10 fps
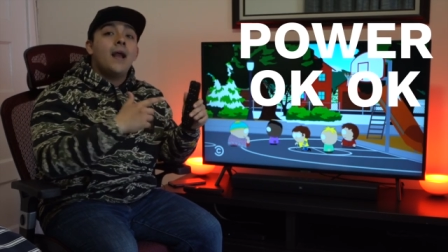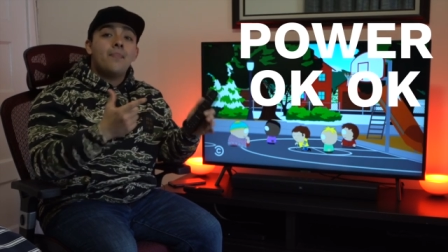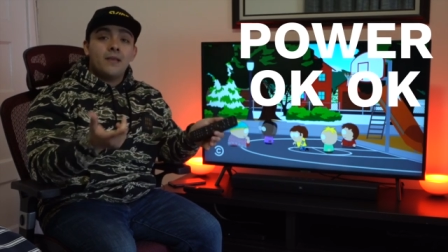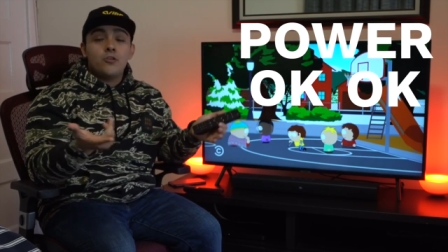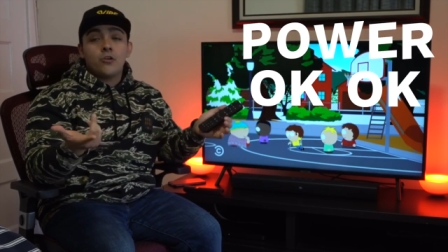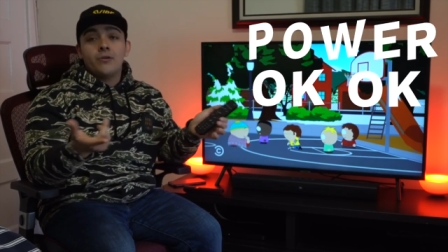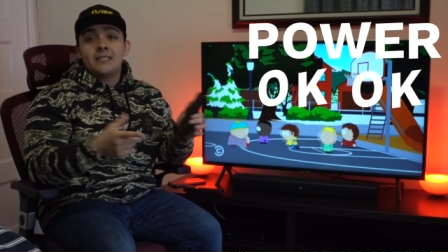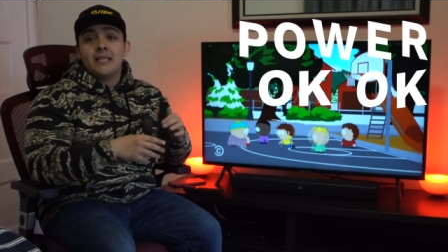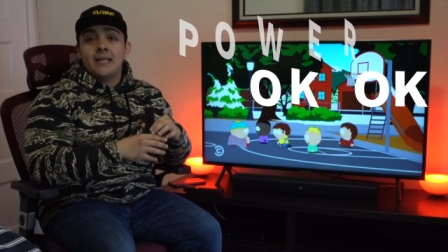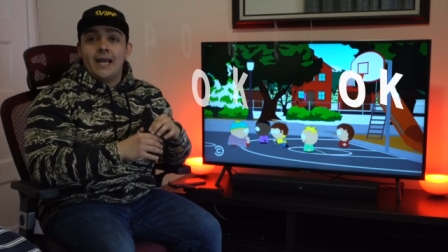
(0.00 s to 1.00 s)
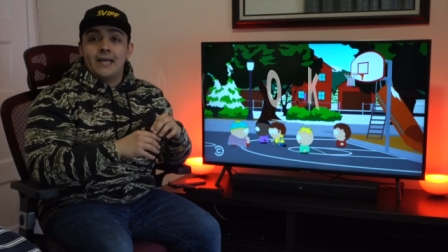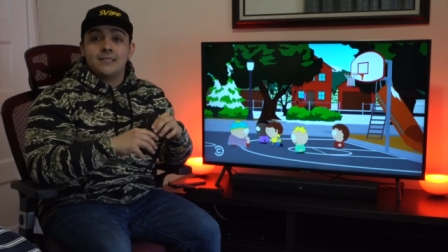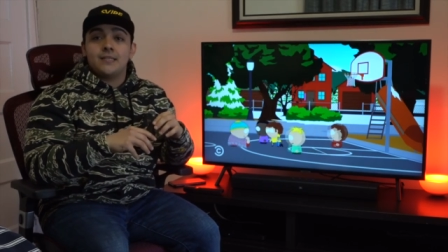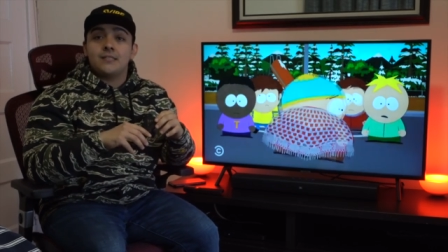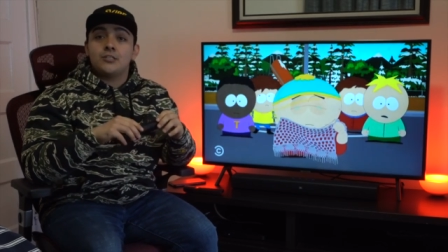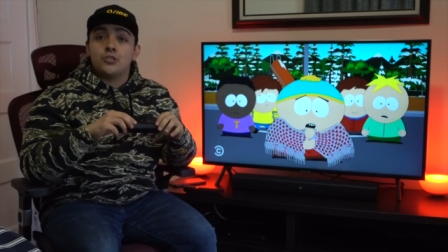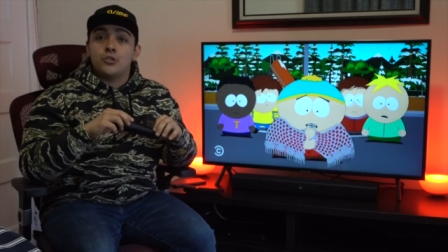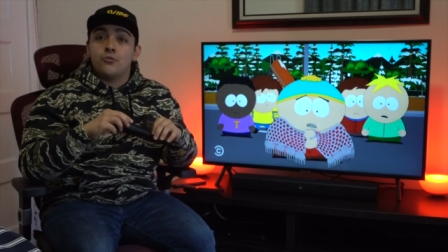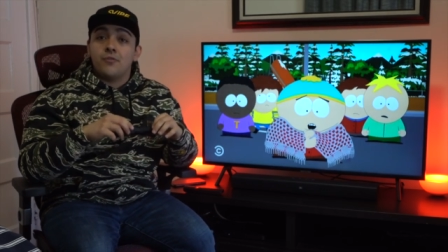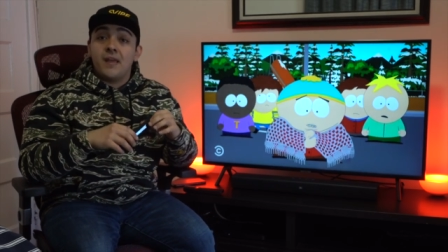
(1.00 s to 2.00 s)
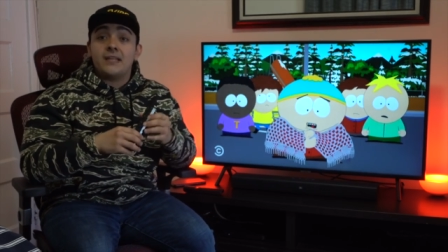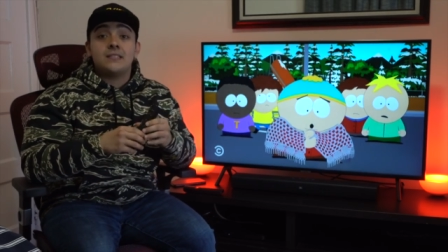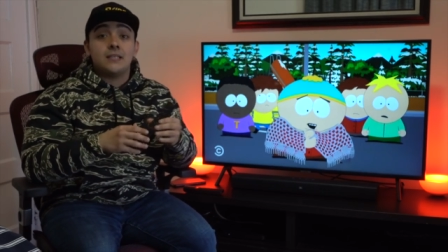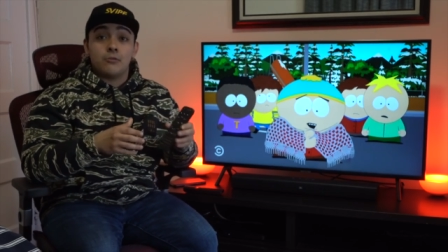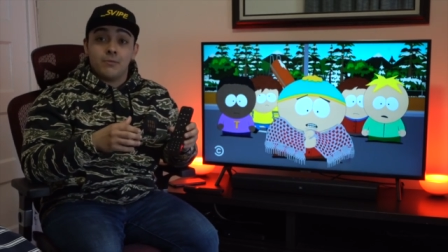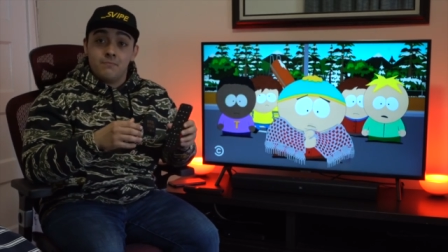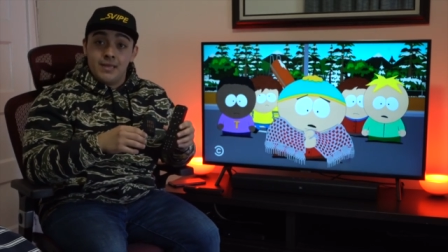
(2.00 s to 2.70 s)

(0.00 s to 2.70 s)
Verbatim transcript: and then you're going to get access to that secret